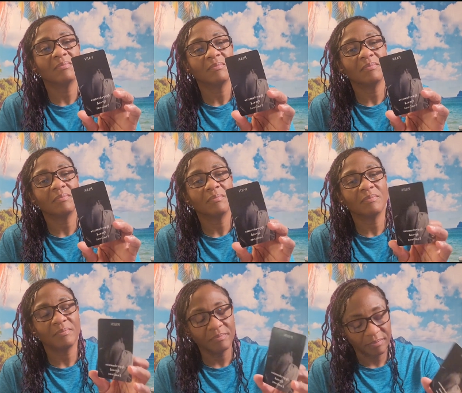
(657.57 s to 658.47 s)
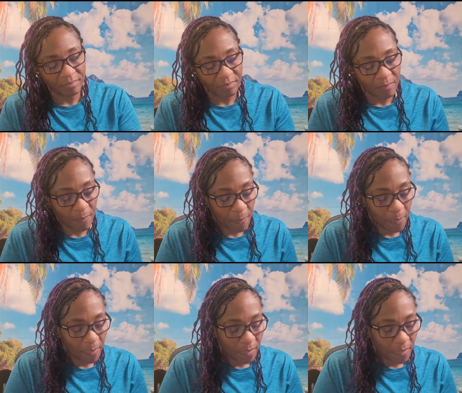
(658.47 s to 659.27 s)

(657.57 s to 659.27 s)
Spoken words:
Nobody speaks.